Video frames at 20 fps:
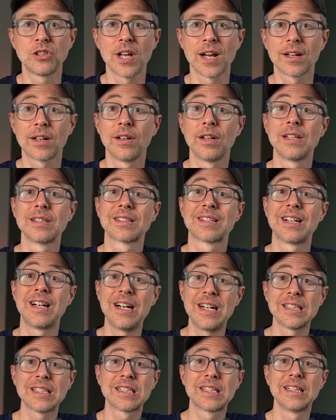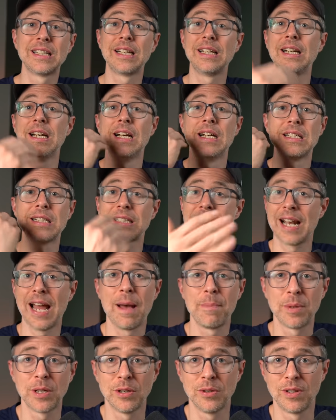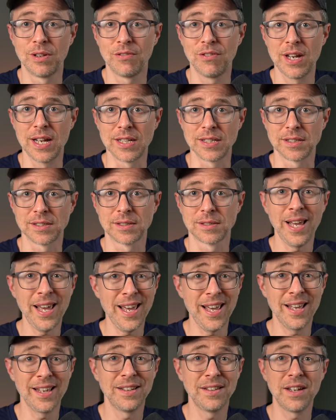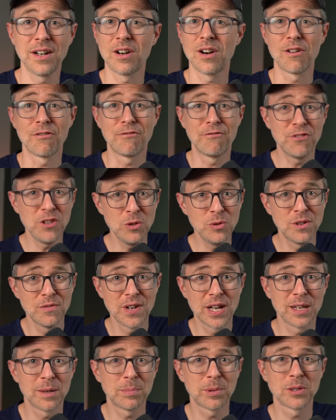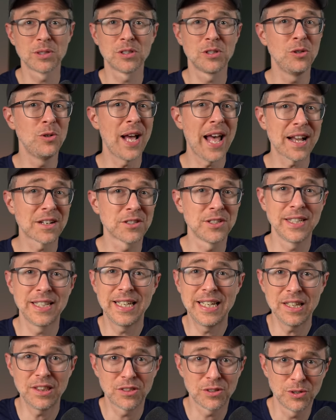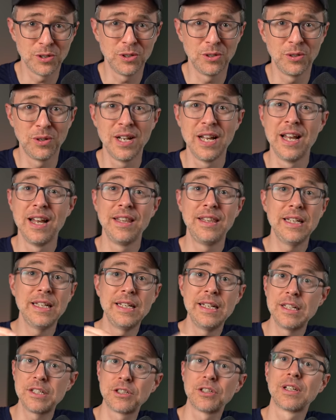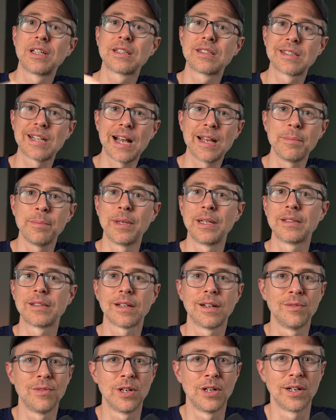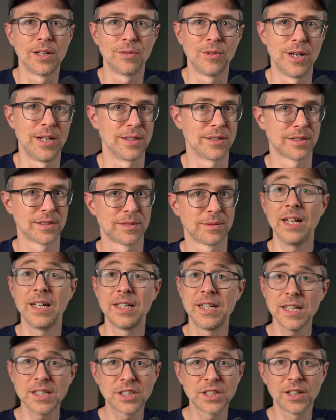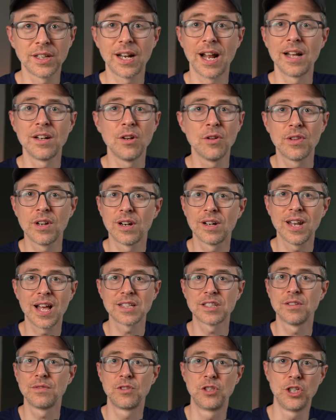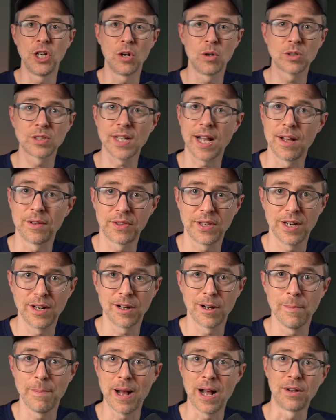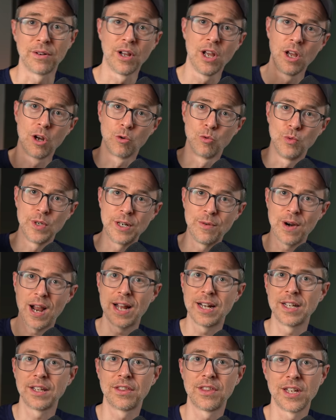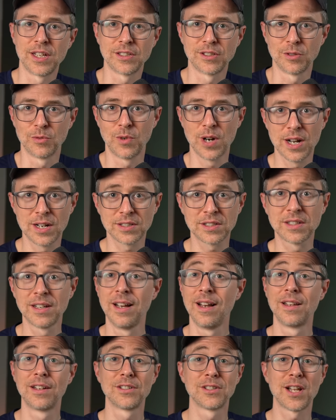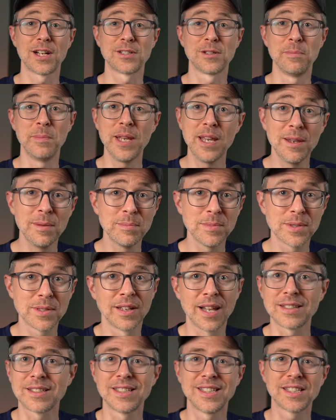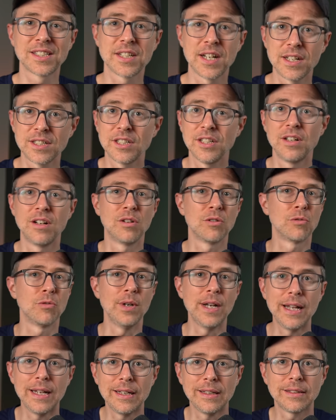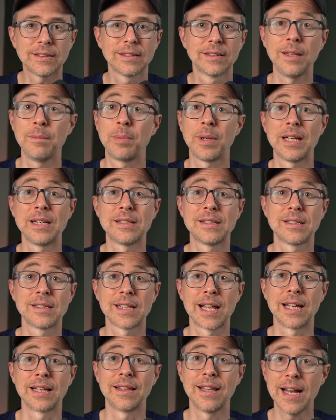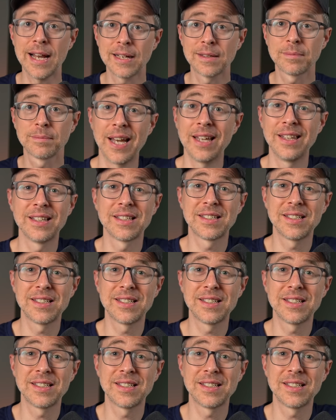checker is constantly slapping you in the face. And there are few developers who actually get through the initial excitement of learning Rust. In addition, I know there are lots of jokes out there about rewriting things in Rust, there's lots of memes, lots of discussion on Reddit and places like that, and the